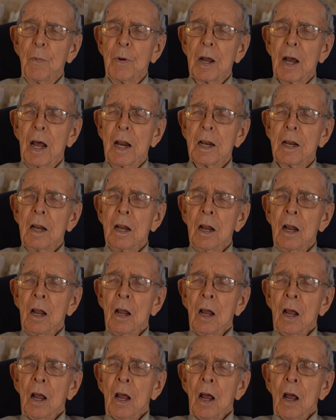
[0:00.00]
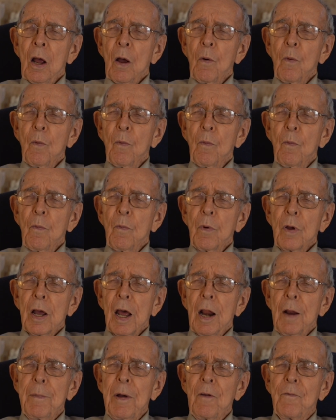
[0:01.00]
We got
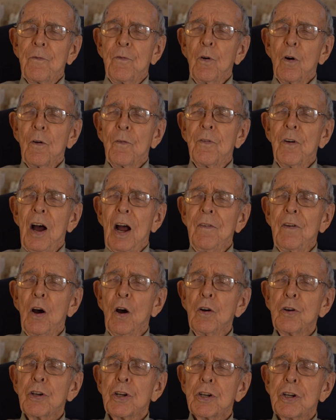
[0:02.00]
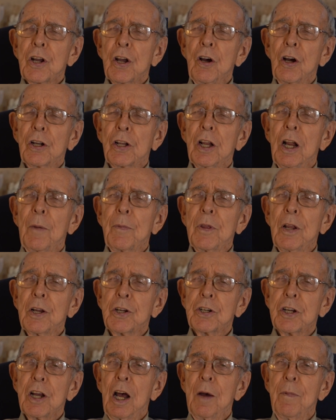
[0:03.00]
about 4 or 5 hoses hooked up to the
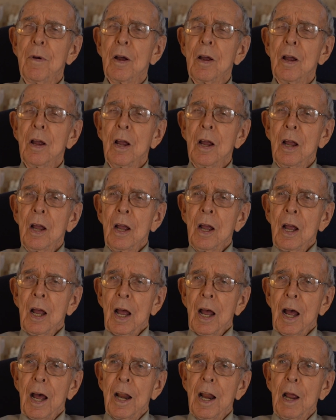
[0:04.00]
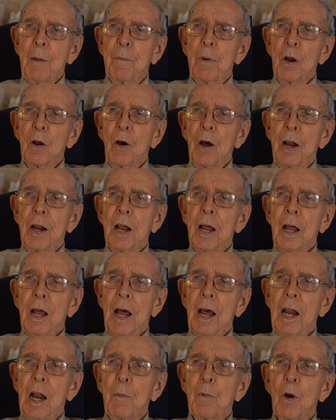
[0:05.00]
sub, yeah. And they blew it,
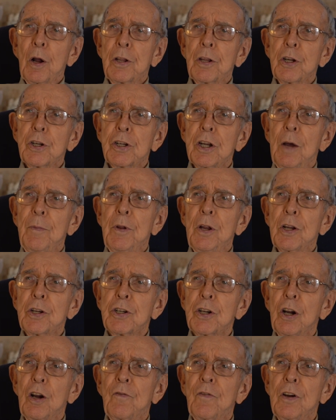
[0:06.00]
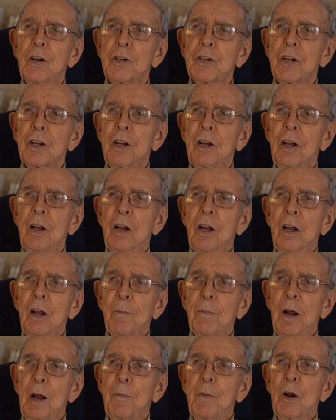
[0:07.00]
and they brought the sub to the surface
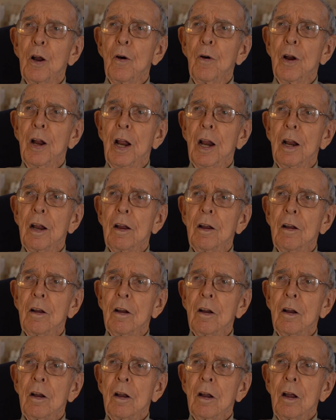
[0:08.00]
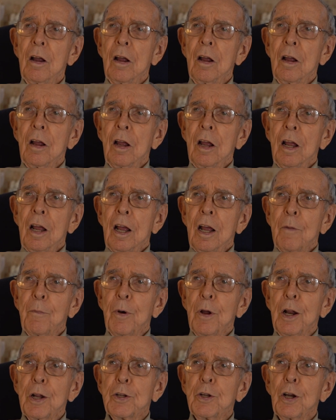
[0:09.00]
by blowing it.
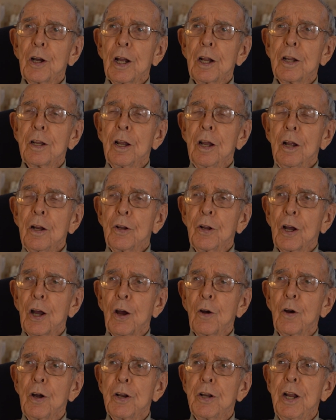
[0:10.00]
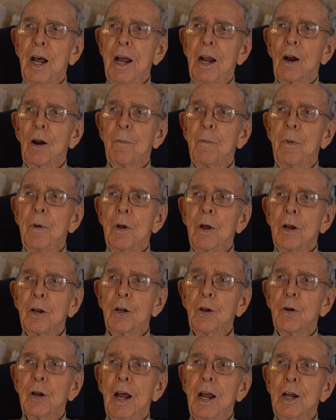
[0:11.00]
But it took a good day or
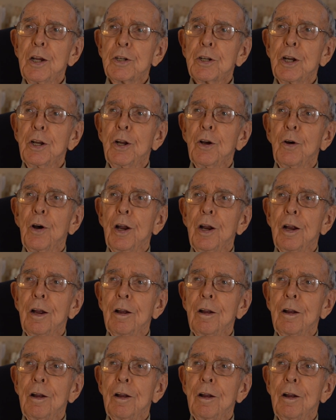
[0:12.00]
2 days to do it.